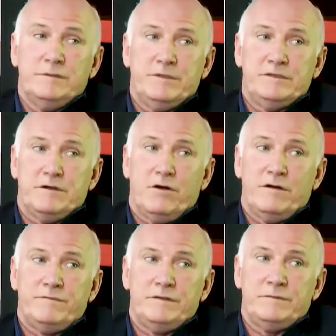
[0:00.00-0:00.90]
but
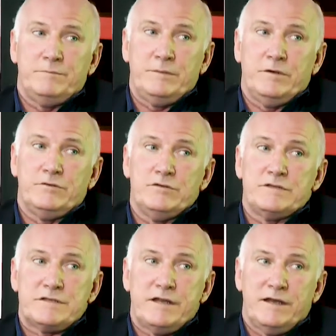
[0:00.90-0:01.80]
often people
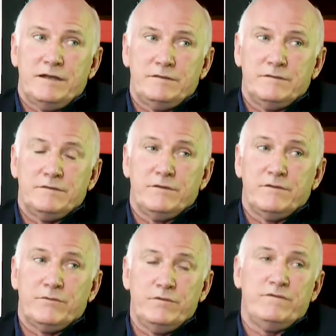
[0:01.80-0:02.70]
understand
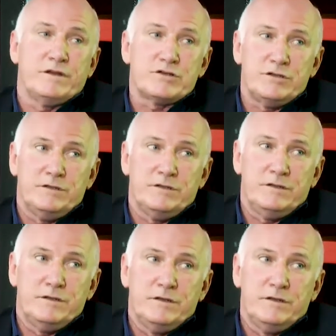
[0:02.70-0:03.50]
through fiction